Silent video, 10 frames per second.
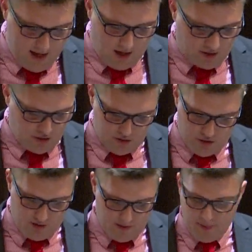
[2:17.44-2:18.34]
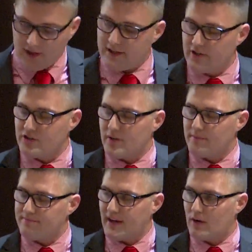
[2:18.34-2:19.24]
Also showing me about
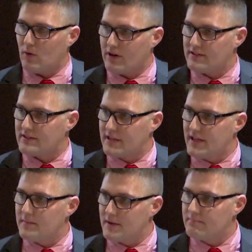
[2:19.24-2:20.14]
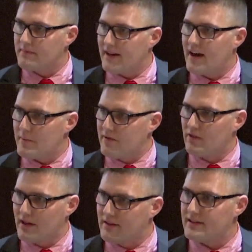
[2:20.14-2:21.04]
leadership, how to work as a team, and how to be
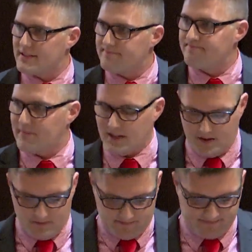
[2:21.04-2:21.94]
relentless. Thank you.